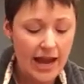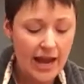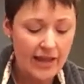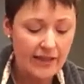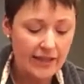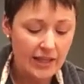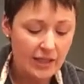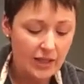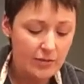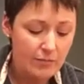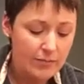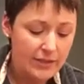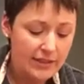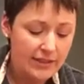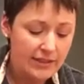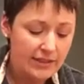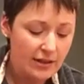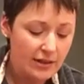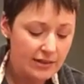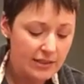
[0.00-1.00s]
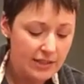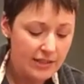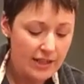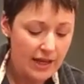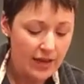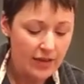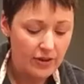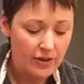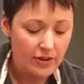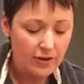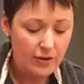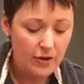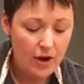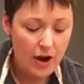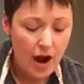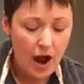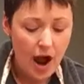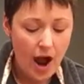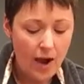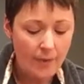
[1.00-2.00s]
And then you mix it all together.
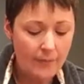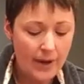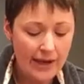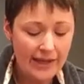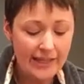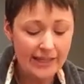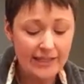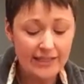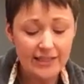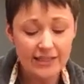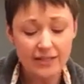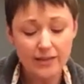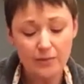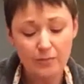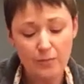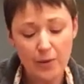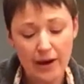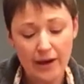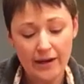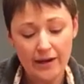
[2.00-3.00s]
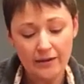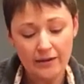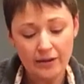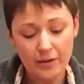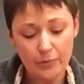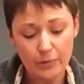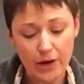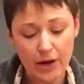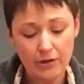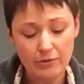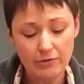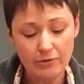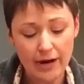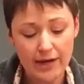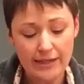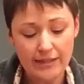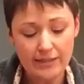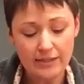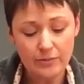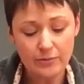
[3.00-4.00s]
Um, I heated the, the brown
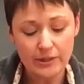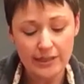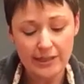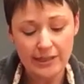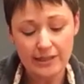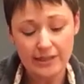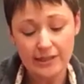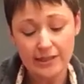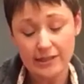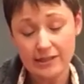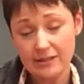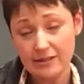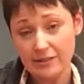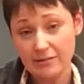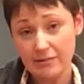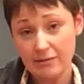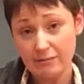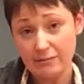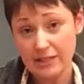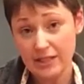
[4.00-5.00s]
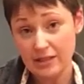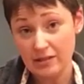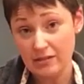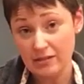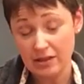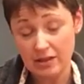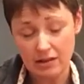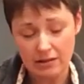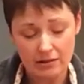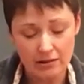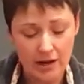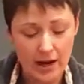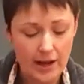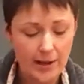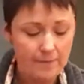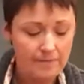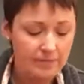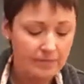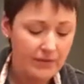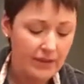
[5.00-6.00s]
rice, reheated. It's from dinner the other
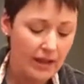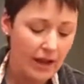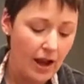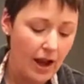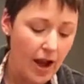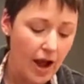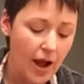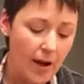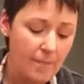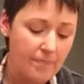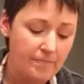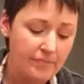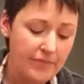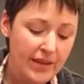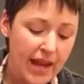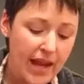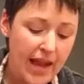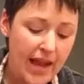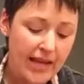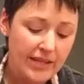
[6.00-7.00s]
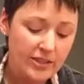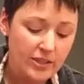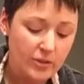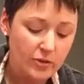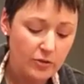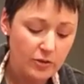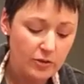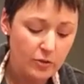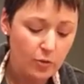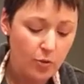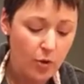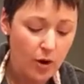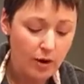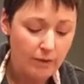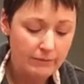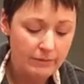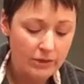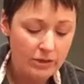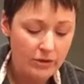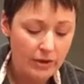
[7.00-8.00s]
night. Um, and so it's
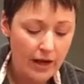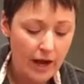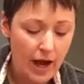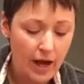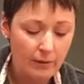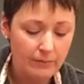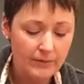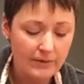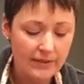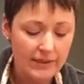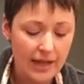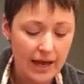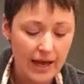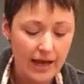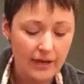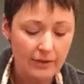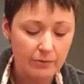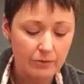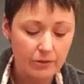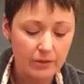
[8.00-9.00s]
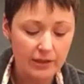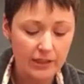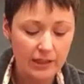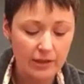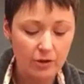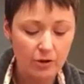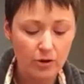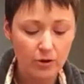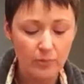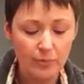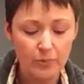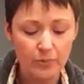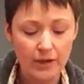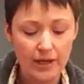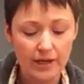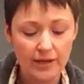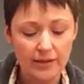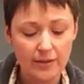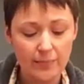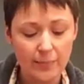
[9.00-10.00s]
warm, so it helps that really
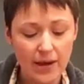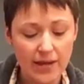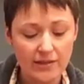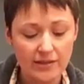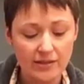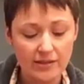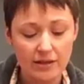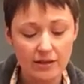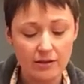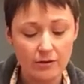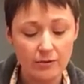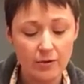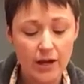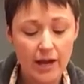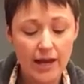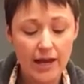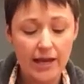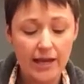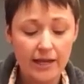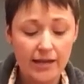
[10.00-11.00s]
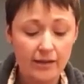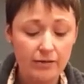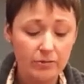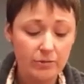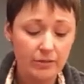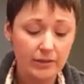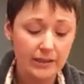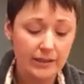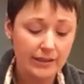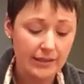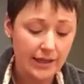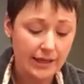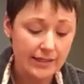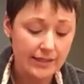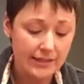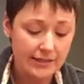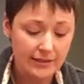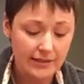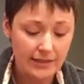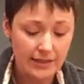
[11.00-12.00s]
incorporate the pesto in really
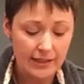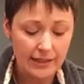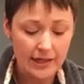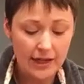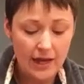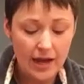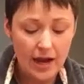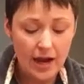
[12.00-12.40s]
nicely.